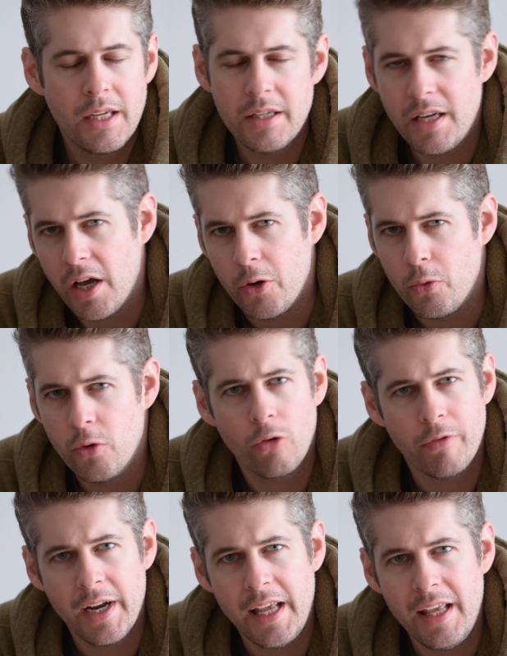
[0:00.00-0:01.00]
No, not
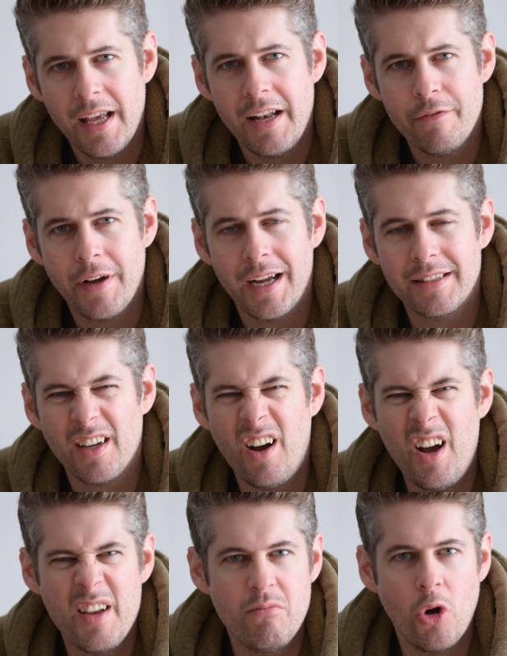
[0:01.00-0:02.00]
really. In fact,
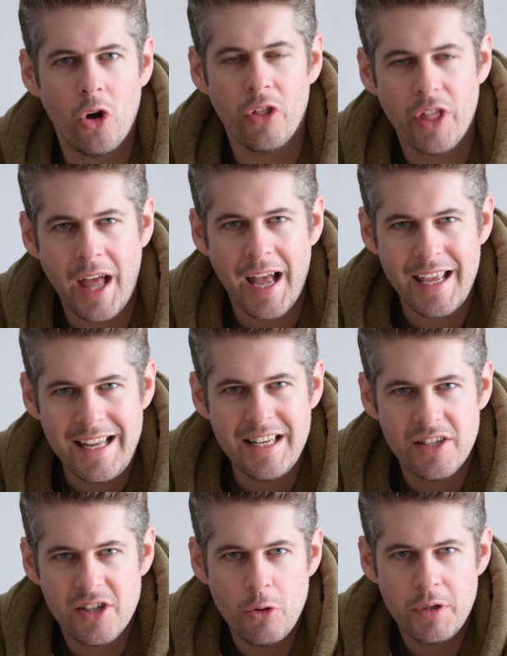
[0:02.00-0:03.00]
I'm not that
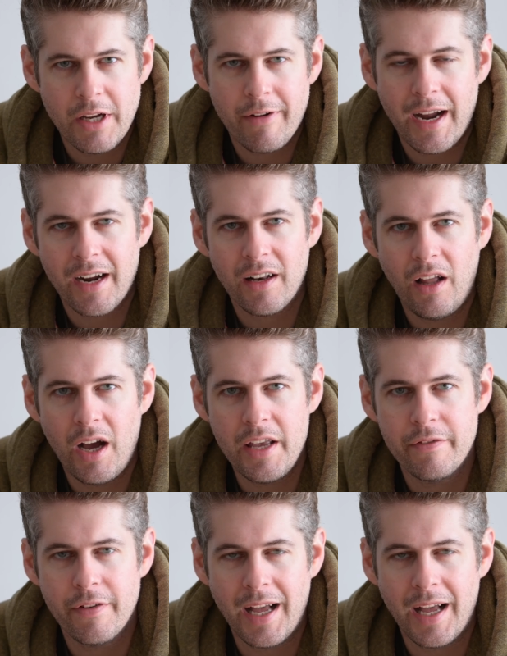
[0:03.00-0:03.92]
into Dirac Live